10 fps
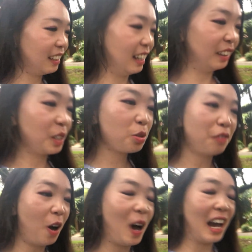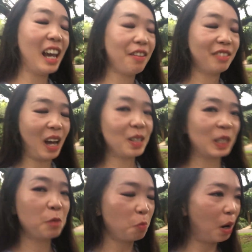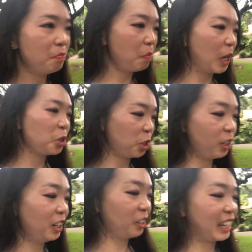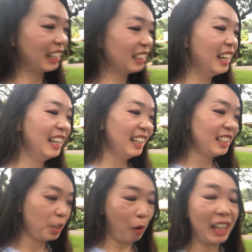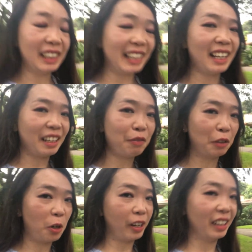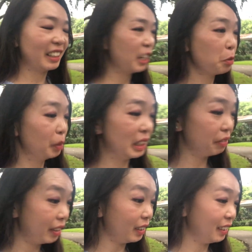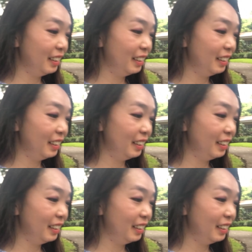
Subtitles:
in this fall, I have not seen one major hurricane directly hitting Florida. Can you believe it?